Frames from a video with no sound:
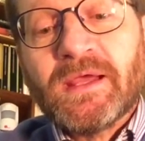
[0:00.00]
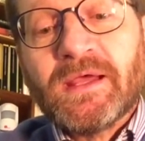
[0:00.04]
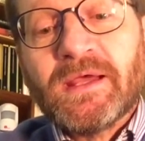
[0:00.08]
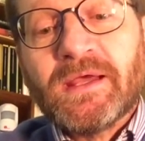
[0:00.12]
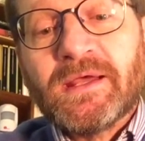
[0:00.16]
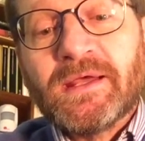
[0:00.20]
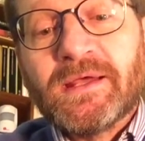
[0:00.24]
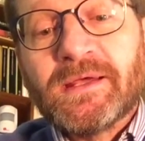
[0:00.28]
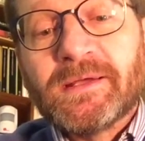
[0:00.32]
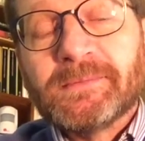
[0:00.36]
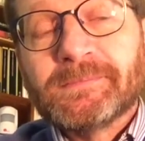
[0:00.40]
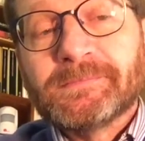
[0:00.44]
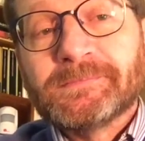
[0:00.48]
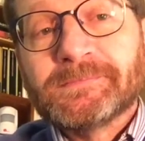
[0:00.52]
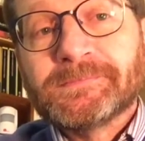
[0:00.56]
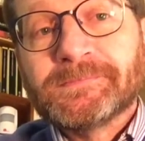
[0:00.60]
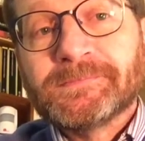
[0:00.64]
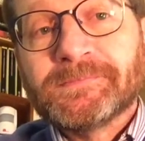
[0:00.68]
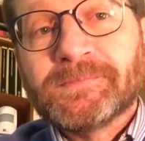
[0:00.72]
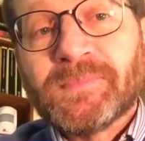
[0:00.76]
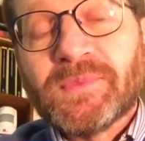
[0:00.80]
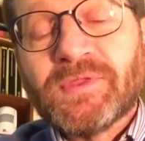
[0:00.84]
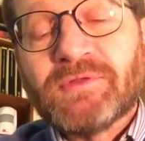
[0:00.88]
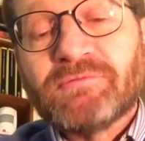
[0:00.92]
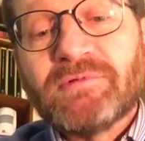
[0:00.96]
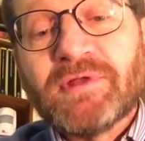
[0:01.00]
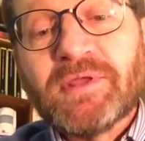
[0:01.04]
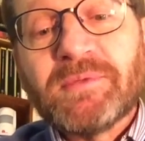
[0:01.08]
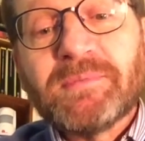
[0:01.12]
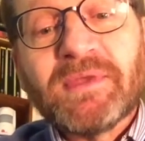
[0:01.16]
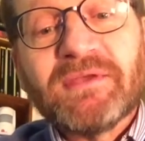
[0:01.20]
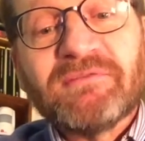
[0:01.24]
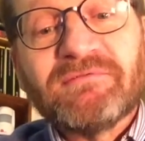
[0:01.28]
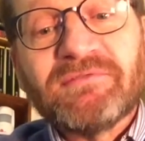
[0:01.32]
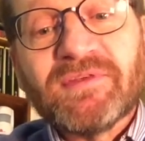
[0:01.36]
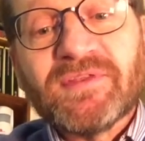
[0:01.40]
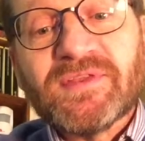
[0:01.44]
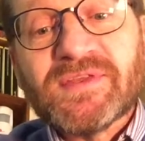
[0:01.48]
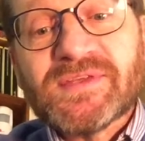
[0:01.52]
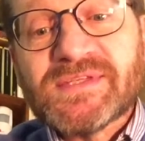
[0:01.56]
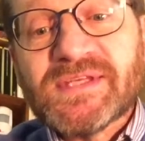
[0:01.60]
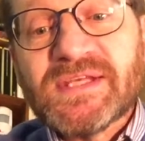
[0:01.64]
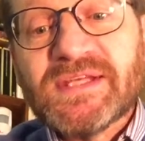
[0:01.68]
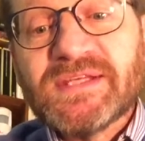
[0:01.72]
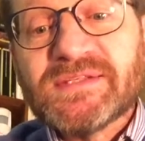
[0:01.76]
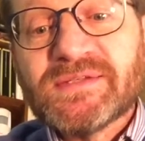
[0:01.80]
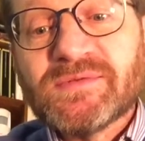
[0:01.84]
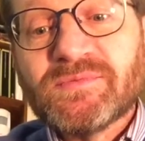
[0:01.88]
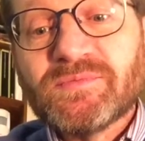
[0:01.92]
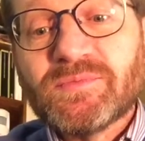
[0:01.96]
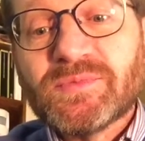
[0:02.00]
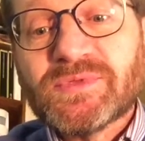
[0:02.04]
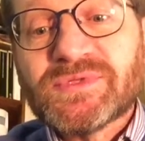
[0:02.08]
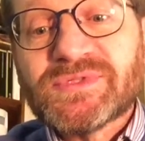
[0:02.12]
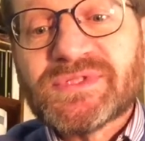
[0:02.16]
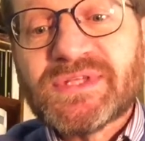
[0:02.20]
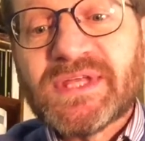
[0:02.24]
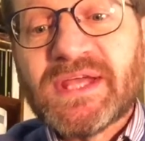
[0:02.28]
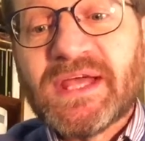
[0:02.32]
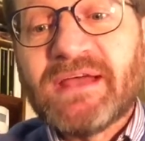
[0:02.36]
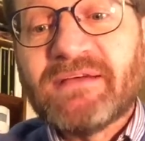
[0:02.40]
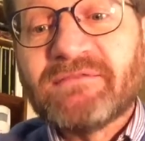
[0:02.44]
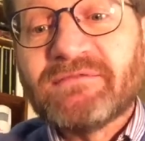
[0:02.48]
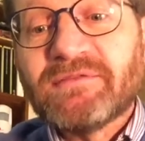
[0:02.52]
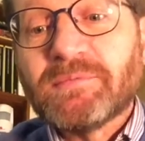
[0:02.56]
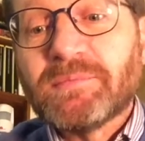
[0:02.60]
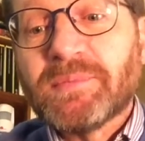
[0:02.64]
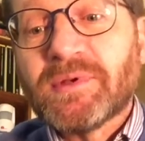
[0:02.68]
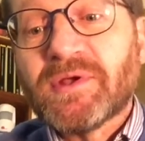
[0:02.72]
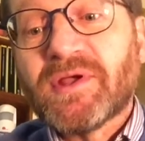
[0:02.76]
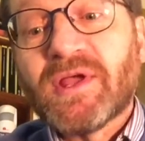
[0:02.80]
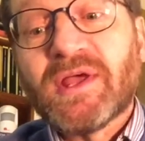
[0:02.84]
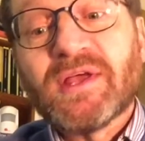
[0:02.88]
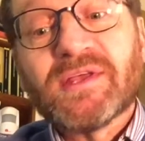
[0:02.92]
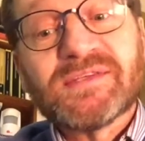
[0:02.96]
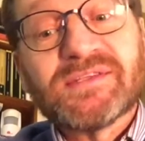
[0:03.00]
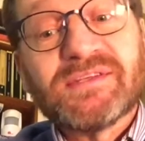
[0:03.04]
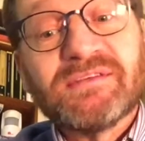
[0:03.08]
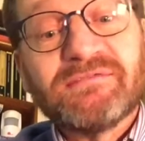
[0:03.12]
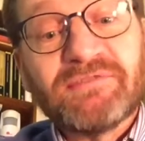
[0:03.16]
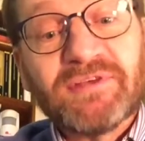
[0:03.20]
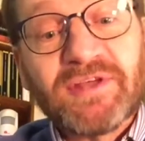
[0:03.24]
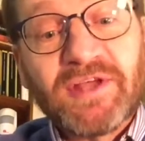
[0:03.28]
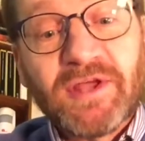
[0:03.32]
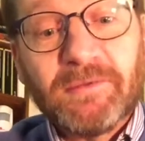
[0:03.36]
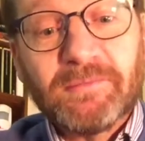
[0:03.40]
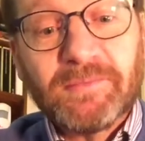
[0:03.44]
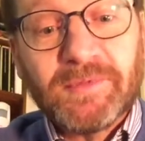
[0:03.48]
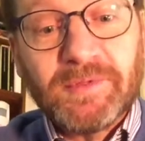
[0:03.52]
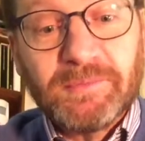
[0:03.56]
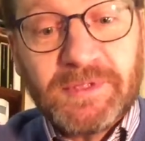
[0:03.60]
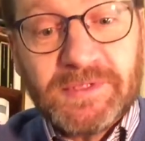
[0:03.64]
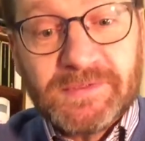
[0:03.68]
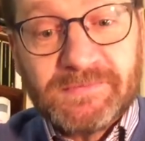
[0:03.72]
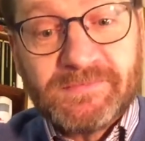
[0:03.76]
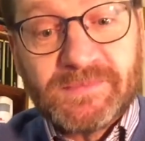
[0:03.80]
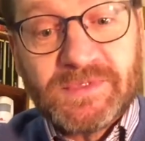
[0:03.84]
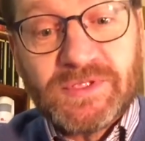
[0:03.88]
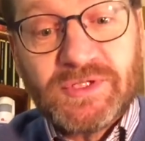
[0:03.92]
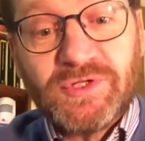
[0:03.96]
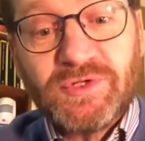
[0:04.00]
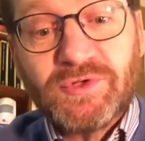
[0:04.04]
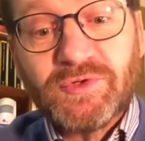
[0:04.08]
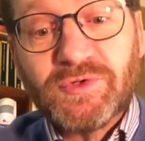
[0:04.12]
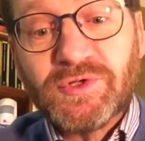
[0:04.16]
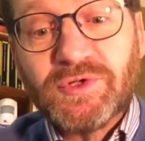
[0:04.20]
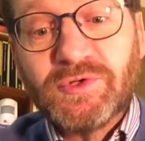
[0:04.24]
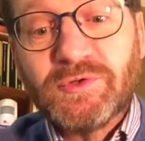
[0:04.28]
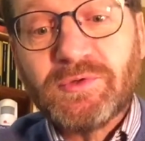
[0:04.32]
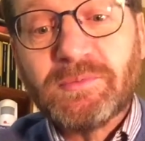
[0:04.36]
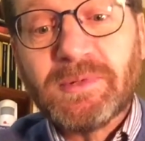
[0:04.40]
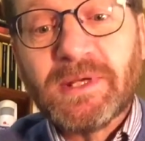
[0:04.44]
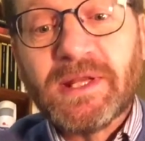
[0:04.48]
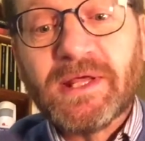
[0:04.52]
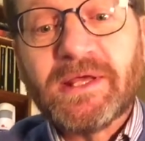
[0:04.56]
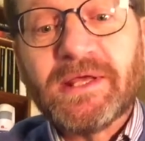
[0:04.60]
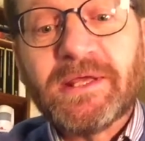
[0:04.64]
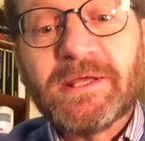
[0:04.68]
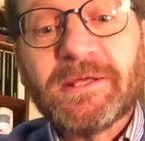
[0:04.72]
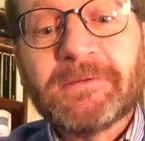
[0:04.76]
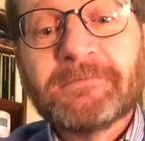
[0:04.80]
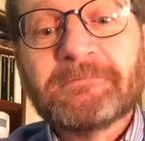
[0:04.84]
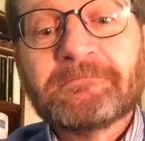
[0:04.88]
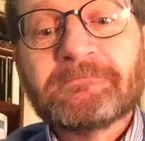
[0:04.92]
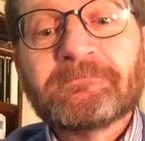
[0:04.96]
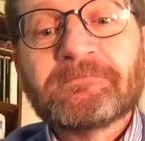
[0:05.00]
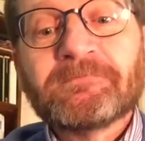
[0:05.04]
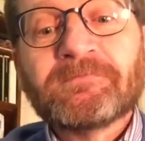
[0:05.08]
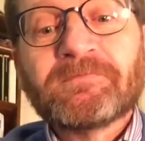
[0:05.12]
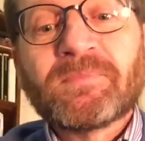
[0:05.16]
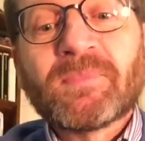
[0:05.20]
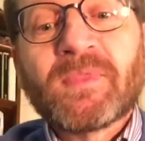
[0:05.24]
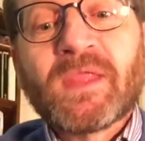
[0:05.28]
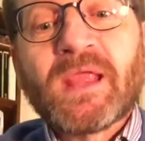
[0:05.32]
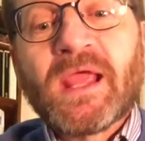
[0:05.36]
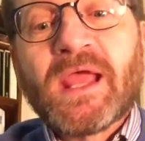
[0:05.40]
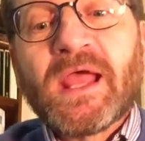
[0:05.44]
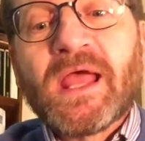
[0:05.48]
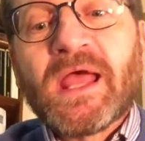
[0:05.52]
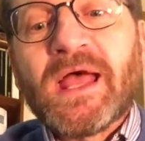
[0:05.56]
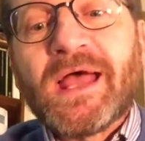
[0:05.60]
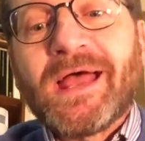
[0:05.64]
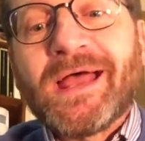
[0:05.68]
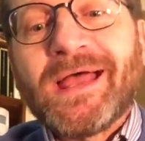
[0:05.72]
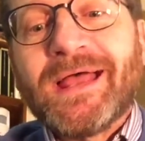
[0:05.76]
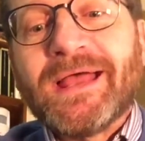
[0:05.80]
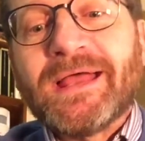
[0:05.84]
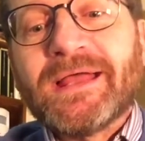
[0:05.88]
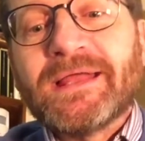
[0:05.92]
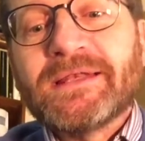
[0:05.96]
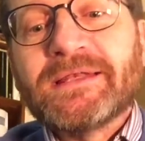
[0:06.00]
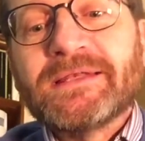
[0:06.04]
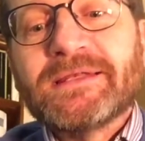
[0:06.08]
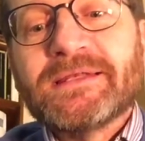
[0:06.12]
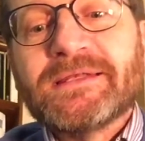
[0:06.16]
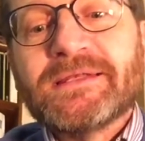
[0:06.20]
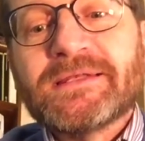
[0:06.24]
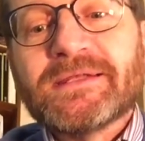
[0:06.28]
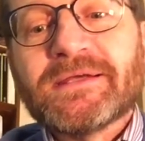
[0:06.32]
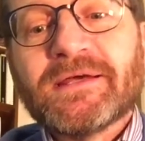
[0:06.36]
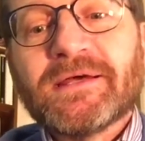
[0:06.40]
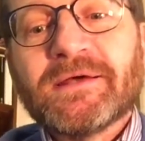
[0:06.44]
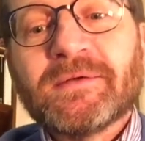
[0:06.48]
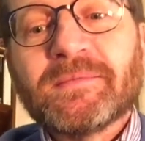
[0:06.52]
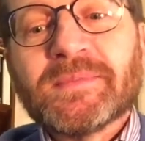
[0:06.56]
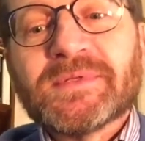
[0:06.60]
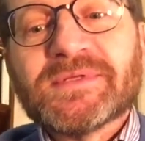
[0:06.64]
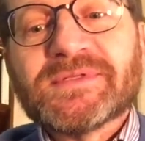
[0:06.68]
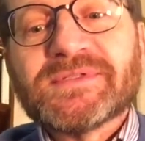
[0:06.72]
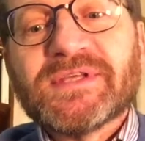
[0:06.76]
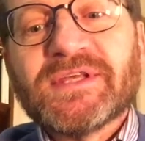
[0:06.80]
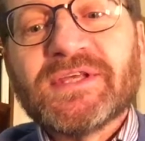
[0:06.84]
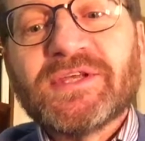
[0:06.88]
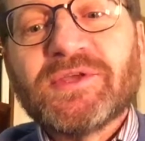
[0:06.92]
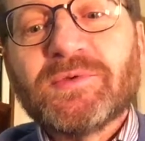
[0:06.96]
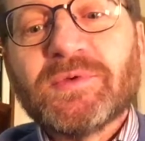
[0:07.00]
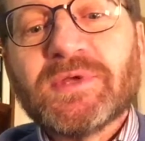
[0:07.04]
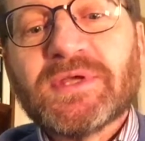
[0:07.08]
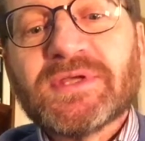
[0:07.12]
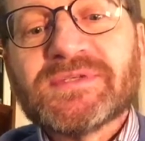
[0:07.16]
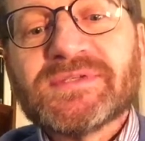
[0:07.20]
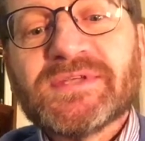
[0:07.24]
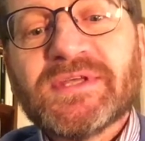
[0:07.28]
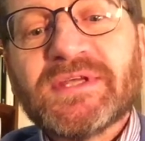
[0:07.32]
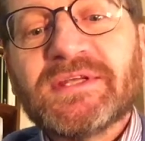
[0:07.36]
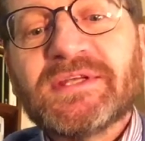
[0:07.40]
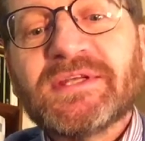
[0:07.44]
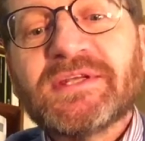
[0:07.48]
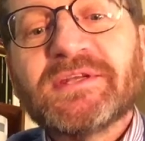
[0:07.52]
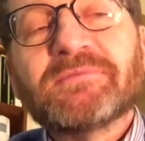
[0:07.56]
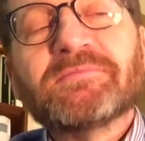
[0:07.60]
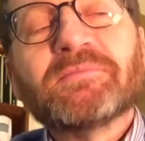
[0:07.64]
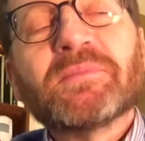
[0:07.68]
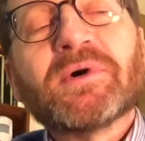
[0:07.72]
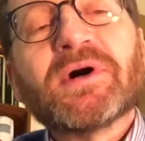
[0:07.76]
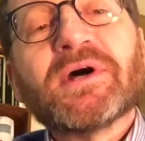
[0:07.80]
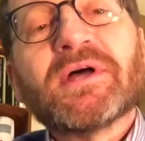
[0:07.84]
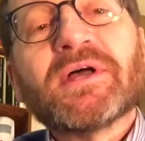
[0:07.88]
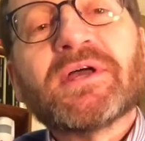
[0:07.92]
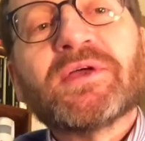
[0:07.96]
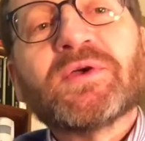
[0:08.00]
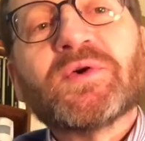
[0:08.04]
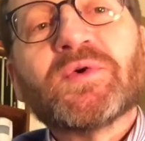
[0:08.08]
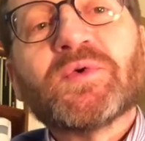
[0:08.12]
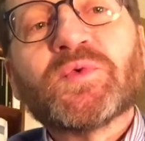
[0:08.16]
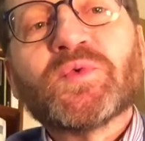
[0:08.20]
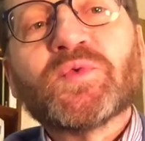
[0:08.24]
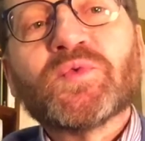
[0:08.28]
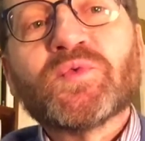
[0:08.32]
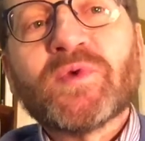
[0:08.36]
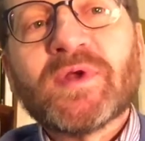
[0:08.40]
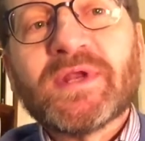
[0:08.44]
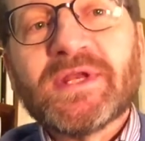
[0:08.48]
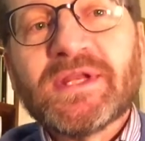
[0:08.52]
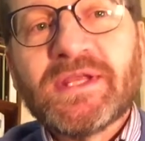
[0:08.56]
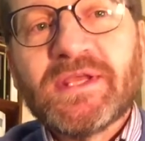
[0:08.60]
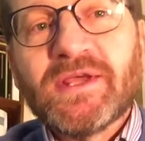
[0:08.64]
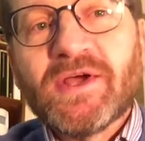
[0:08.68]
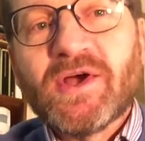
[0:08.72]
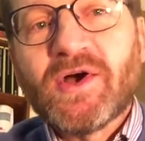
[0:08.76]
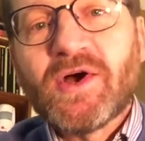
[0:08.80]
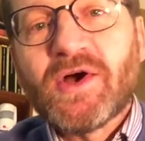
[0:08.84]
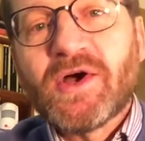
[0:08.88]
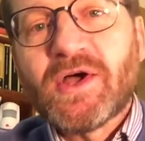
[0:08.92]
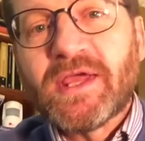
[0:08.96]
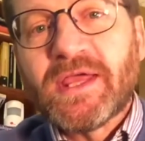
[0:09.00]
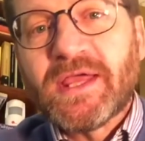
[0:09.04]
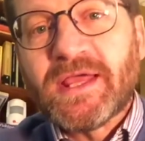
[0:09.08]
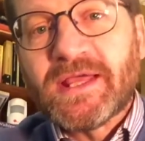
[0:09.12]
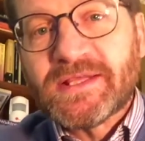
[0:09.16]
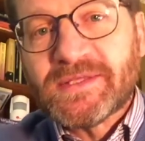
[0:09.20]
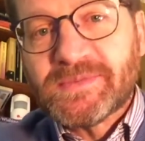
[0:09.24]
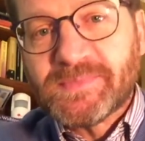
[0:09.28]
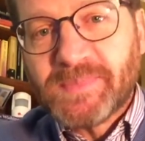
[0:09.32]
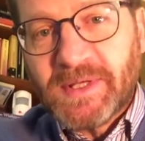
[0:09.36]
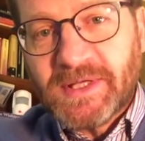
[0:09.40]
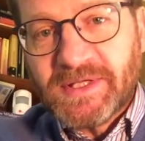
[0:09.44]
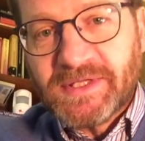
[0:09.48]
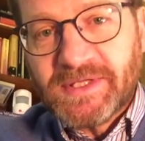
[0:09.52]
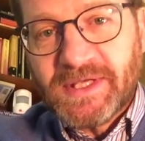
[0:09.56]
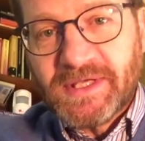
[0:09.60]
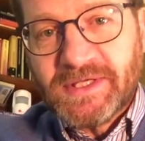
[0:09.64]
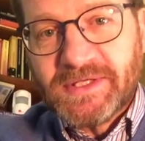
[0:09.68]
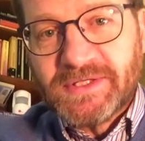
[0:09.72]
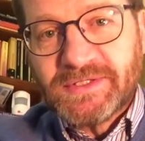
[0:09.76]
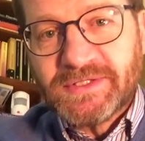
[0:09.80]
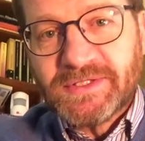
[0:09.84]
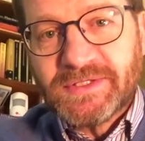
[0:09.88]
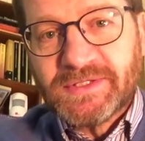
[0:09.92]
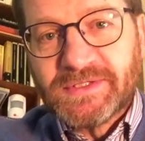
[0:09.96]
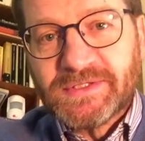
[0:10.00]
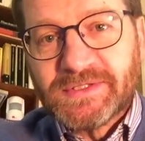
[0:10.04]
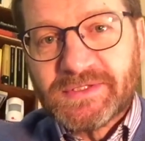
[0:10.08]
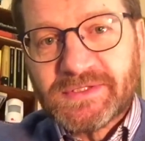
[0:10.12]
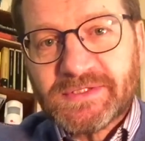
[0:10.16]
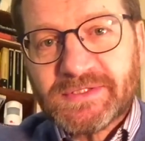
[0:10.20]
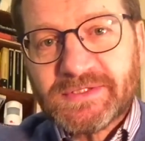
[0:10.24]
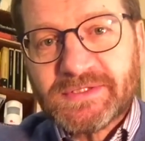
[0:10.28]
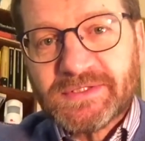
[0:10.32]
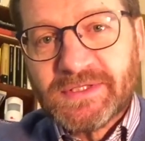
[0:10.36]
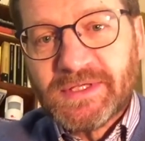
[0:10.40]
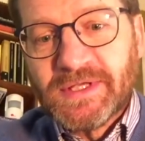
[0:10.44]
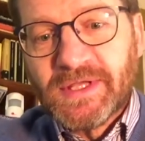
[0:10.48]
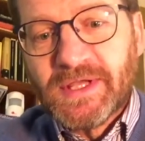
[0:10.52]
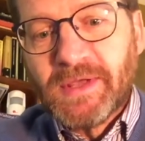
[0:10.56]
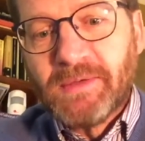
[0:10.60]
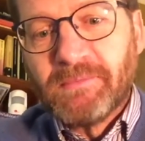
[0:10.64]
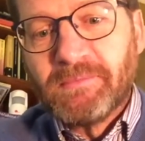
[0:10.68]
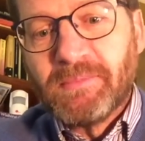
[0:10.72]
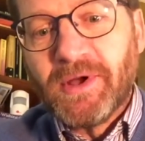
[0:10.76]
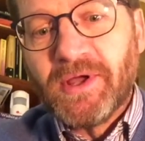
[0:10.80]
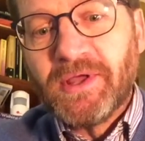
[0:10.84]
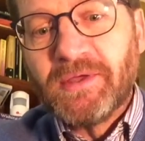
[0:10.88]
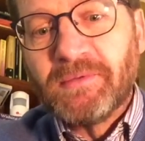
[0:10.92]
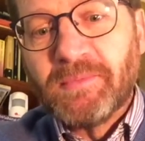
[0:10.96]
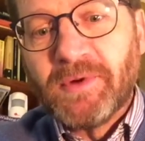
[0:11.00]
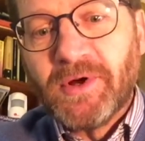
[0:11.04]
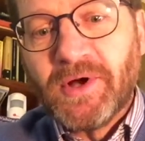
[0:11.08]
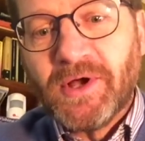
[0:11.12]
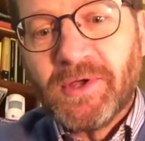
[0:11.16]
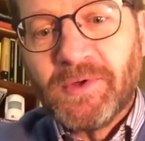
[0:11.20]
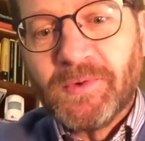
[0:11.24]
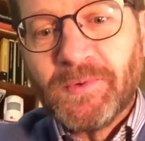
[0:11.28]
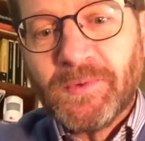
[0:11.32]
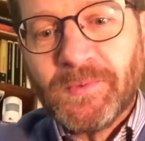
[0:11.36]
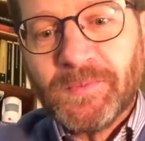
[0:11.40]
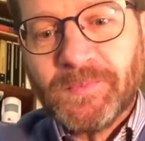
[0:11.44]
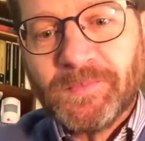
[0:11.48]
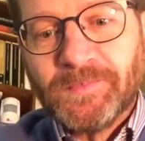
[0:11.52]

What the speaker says: The remit for the season was to have a percussive accompaniment to your uke playing, and I must say you exceeded my already high expectations by a mile.